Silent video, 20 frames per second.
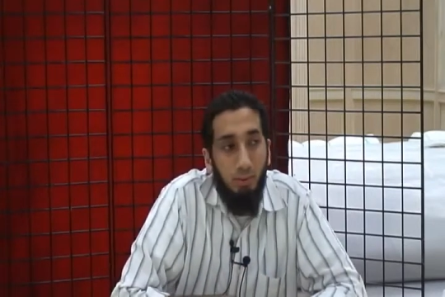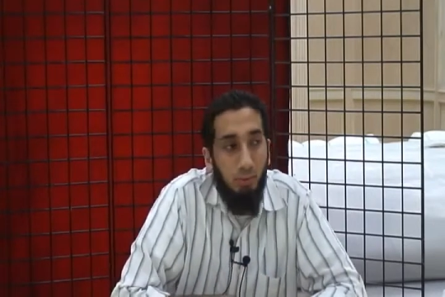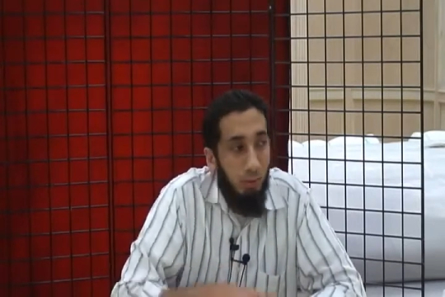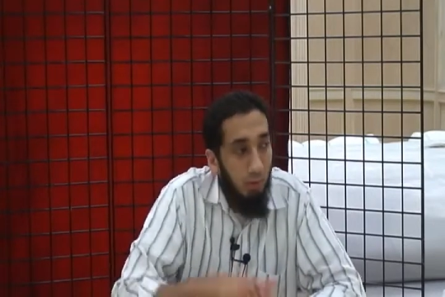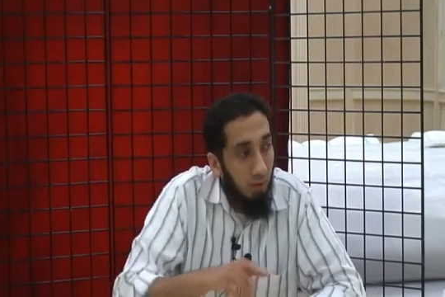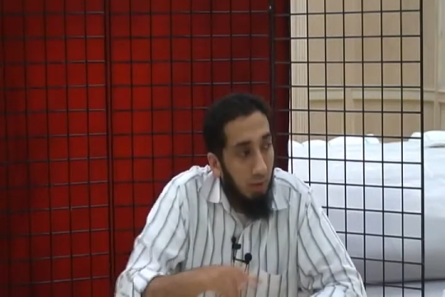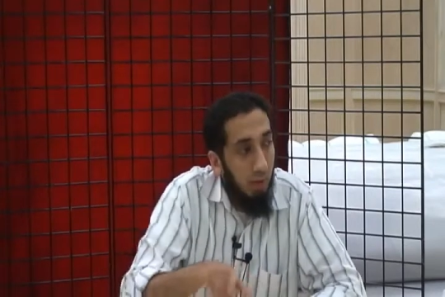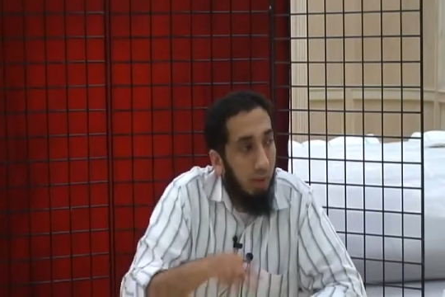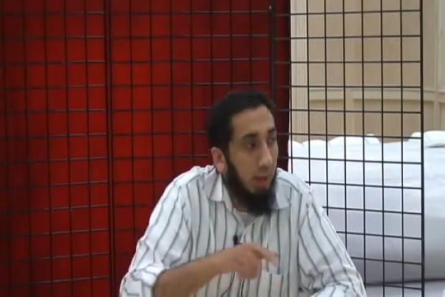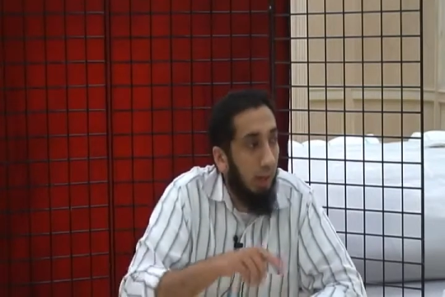
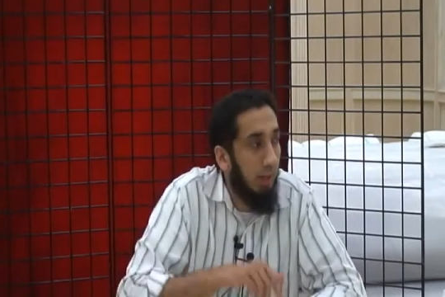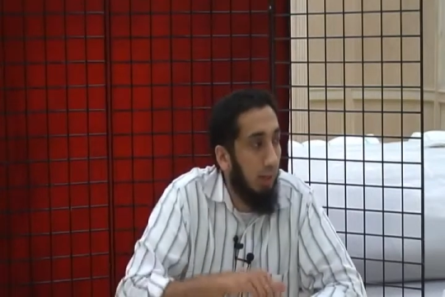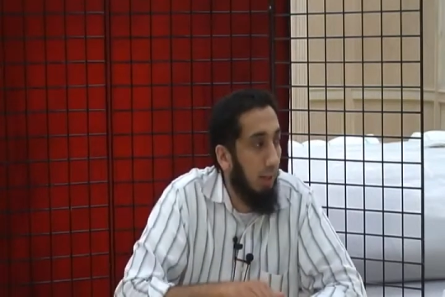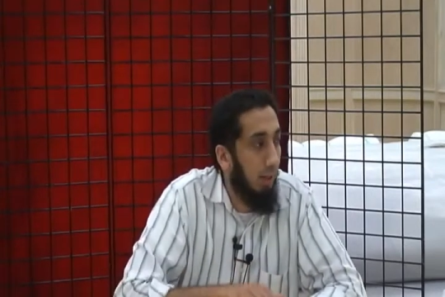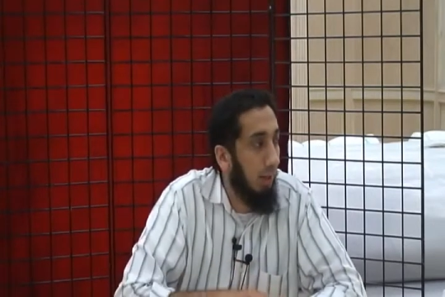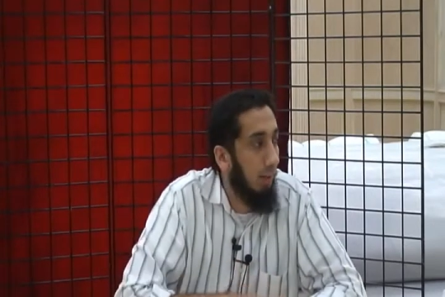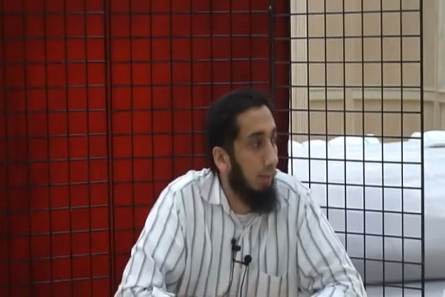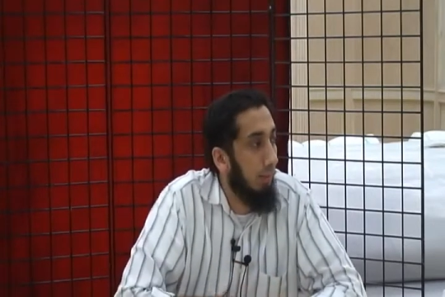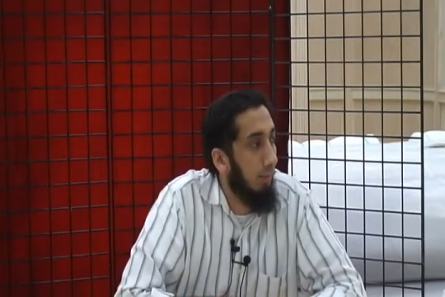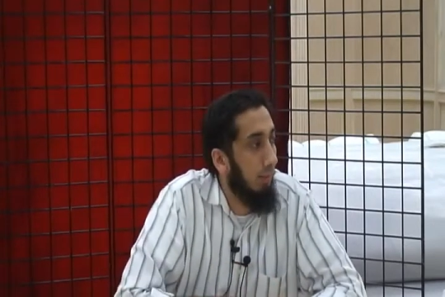We've done that
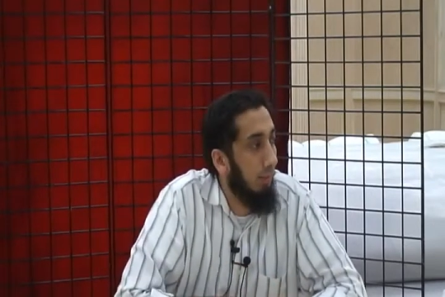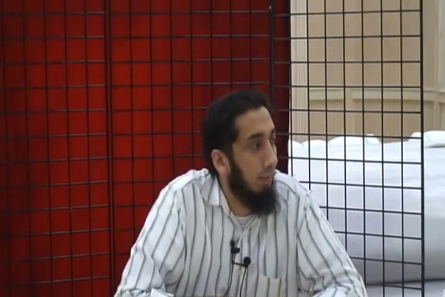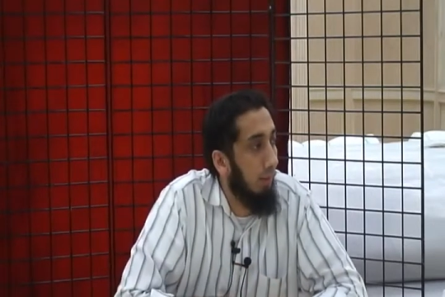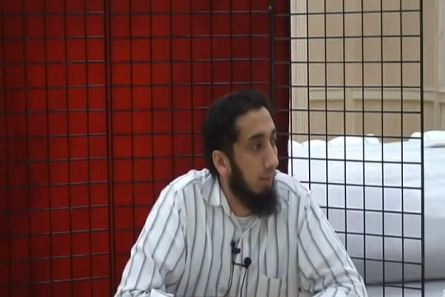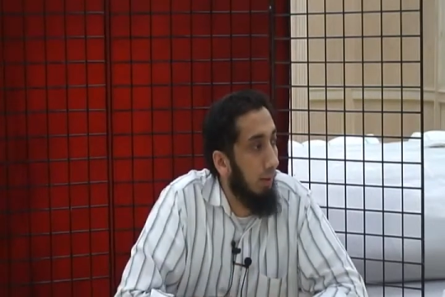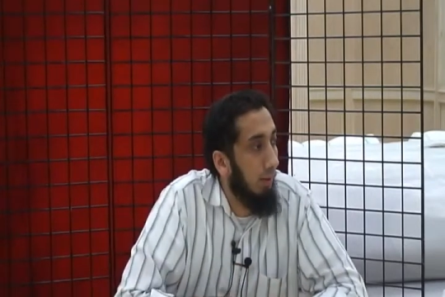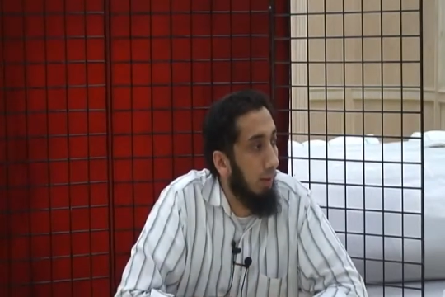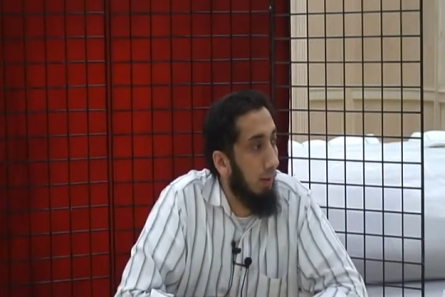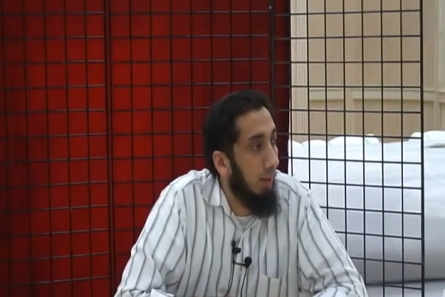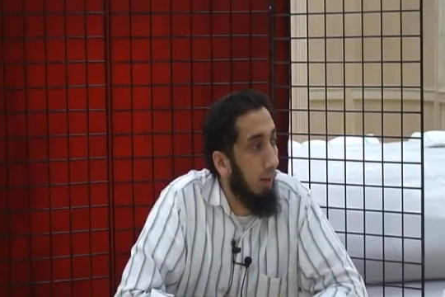to them.
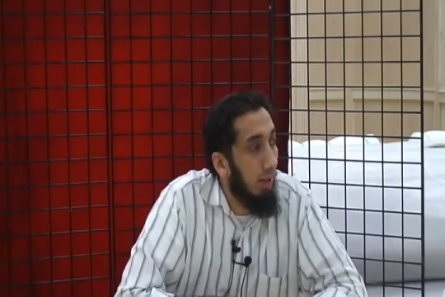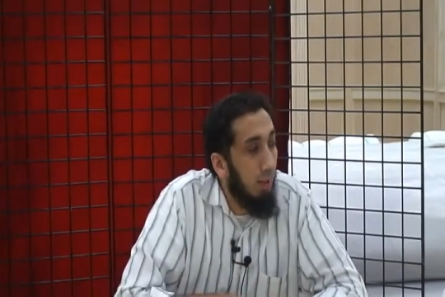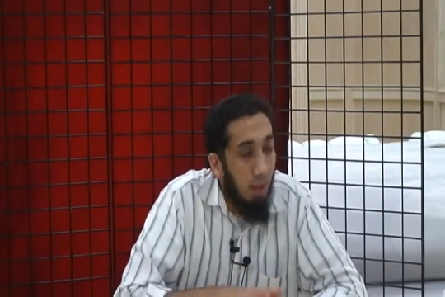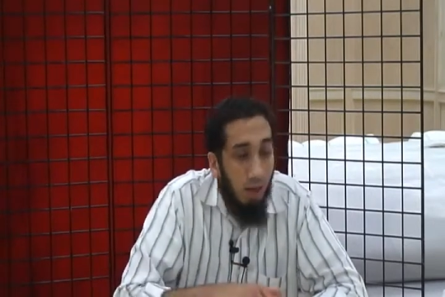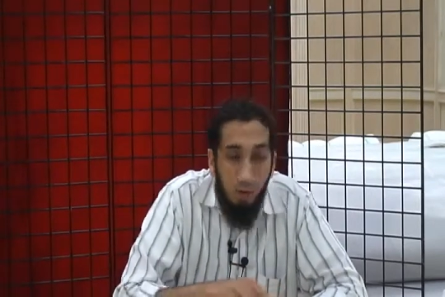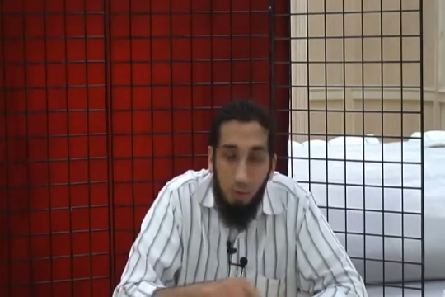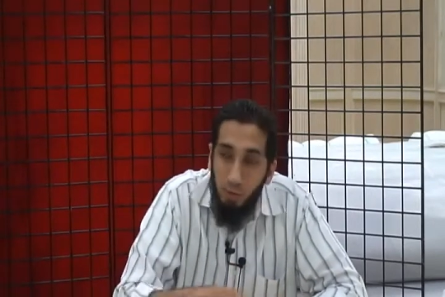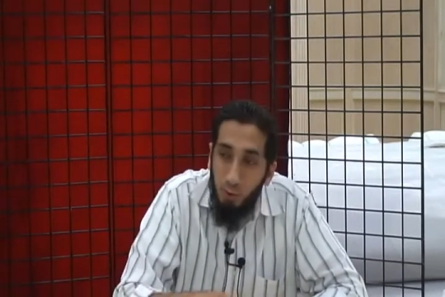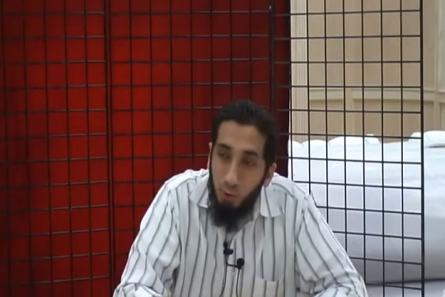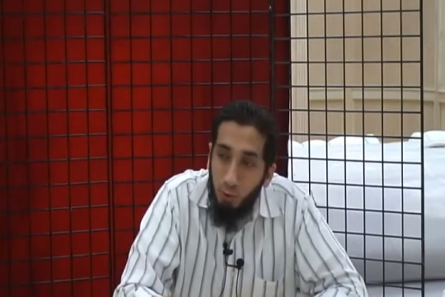
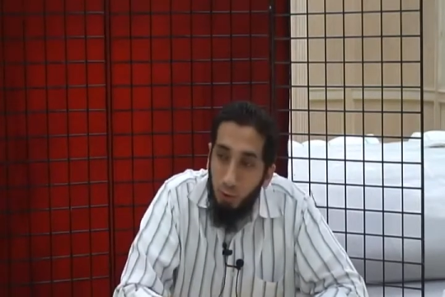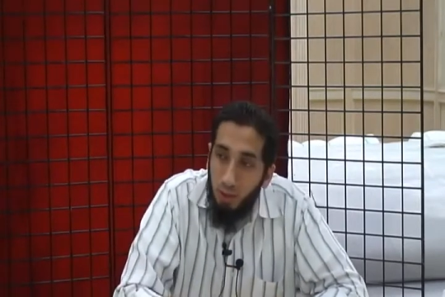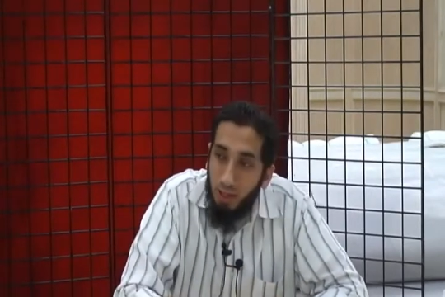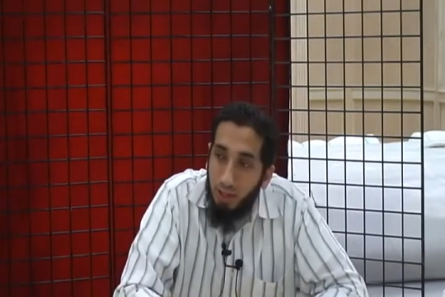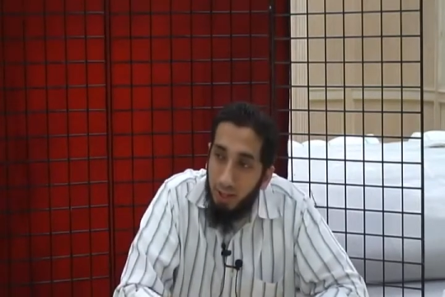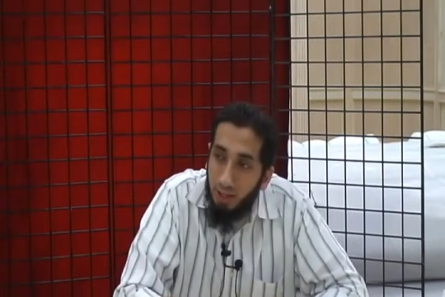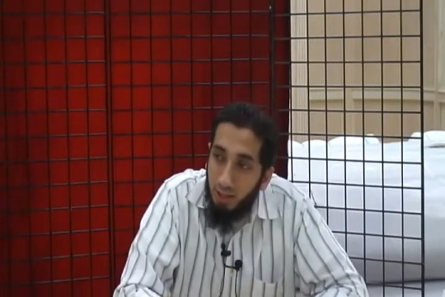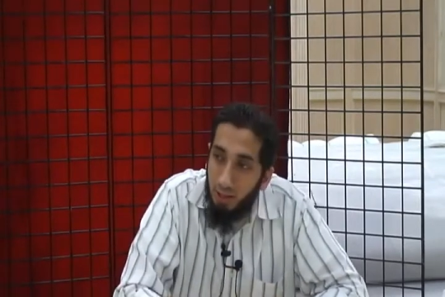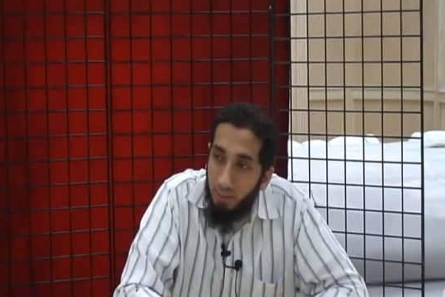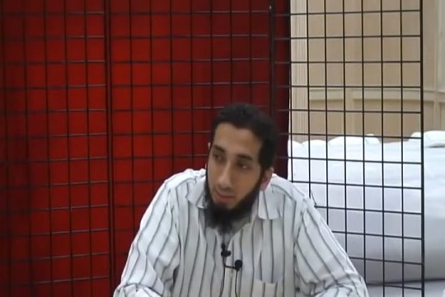Now if you do
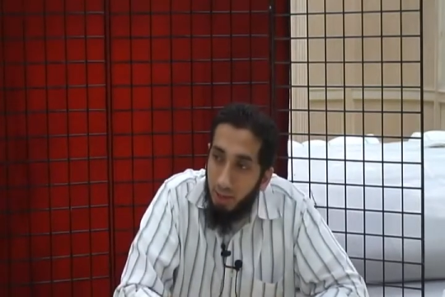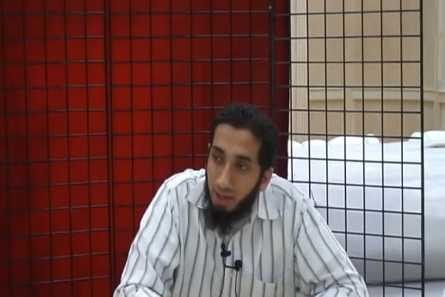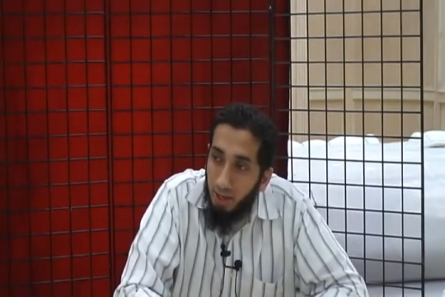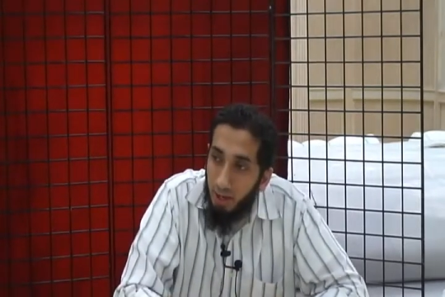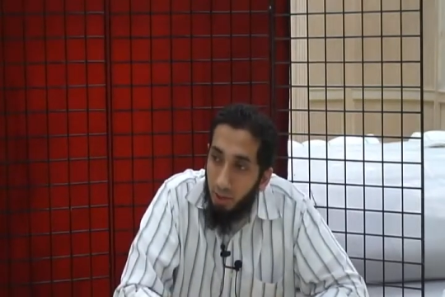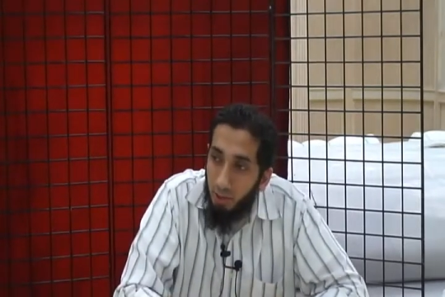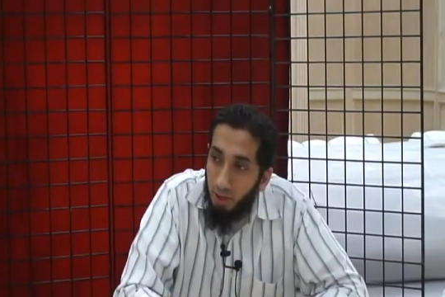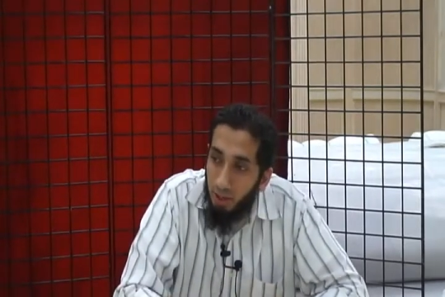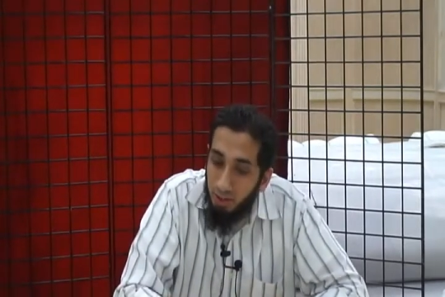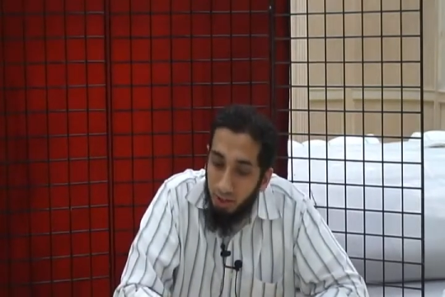that to them now,